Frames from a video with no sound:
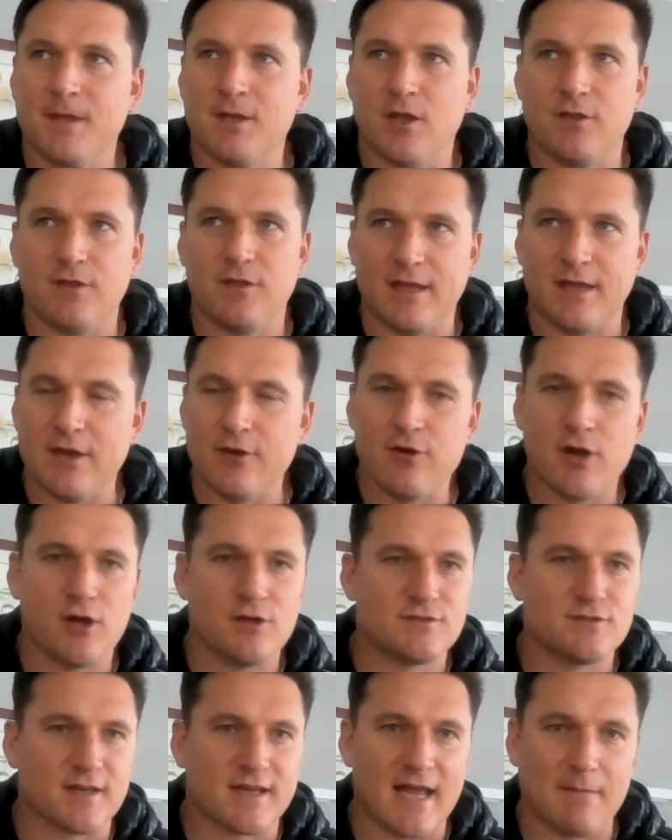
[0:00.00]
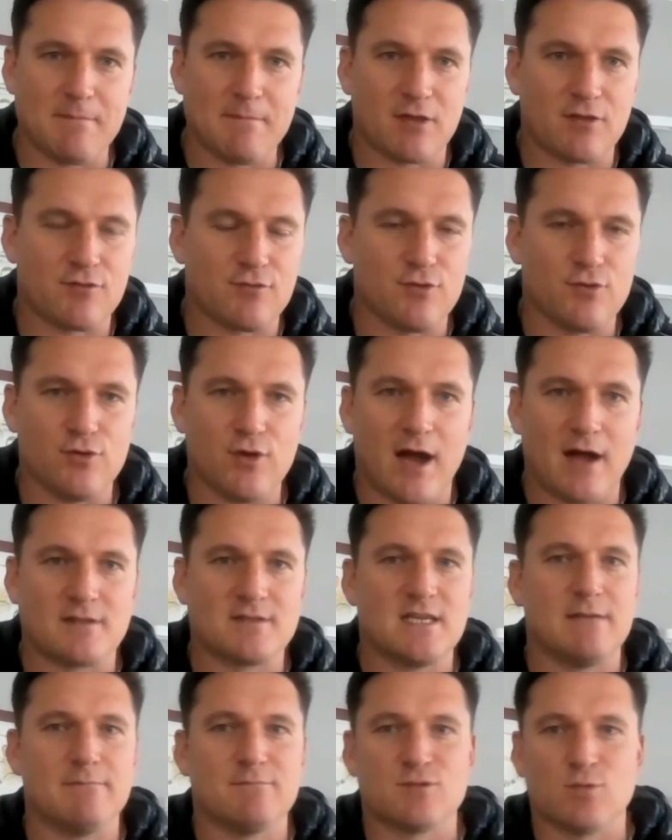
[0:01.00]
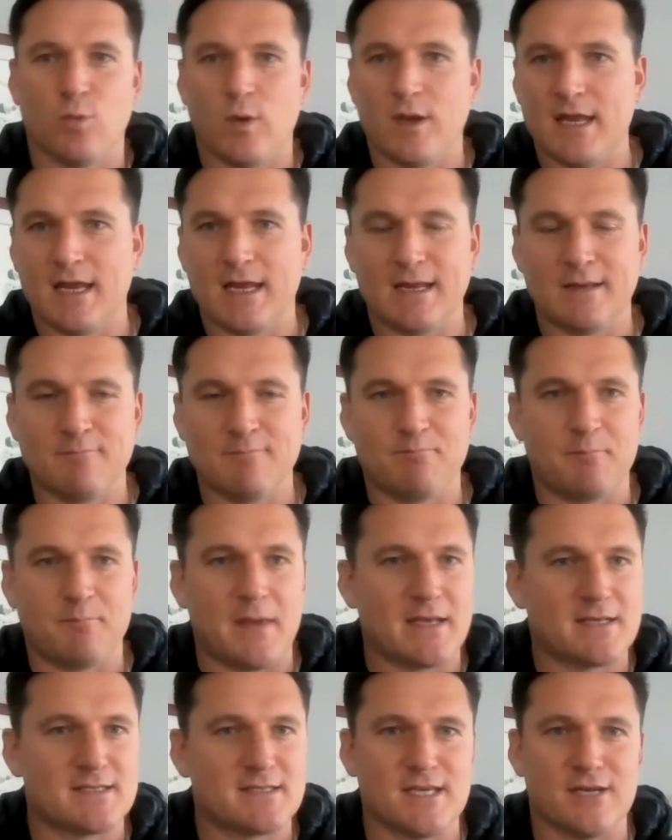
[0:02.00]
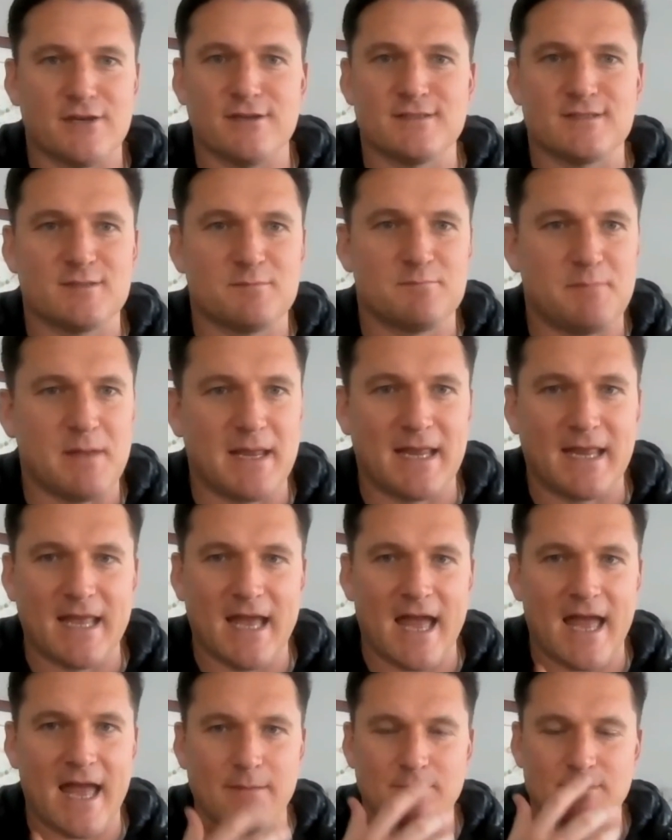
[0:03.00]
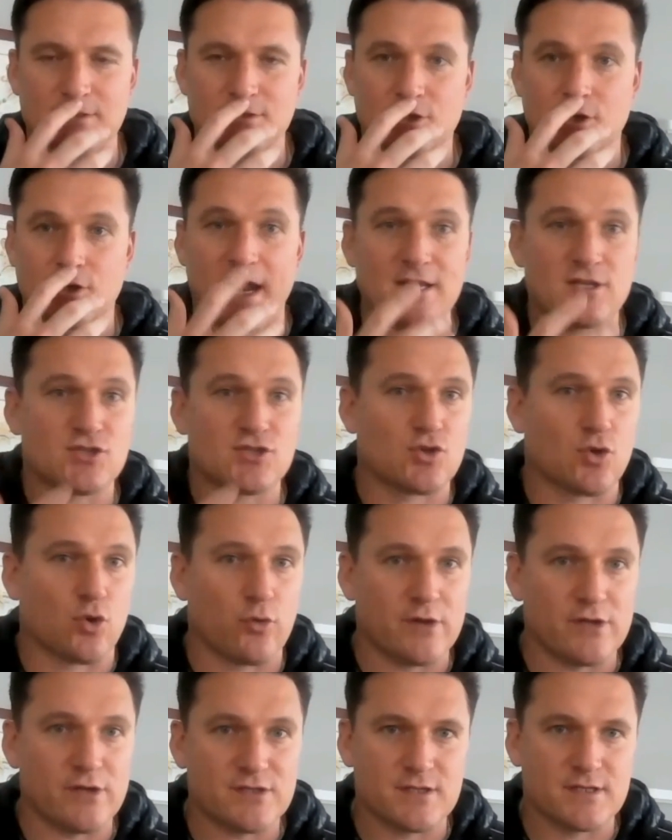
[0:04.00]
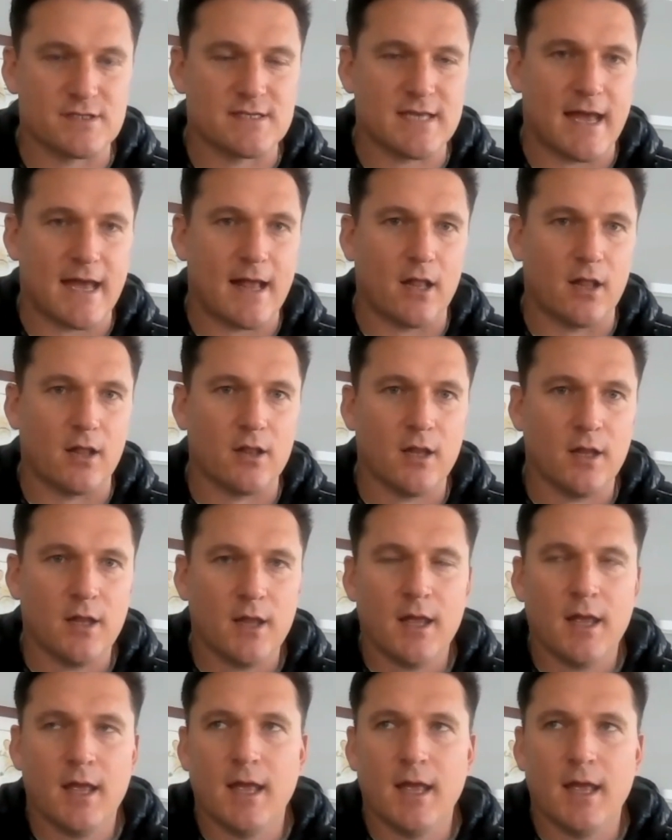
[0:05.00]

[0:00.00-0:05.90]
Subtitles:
The heroes are coming through. Our team's winning big series, big games. There's great stories to tell.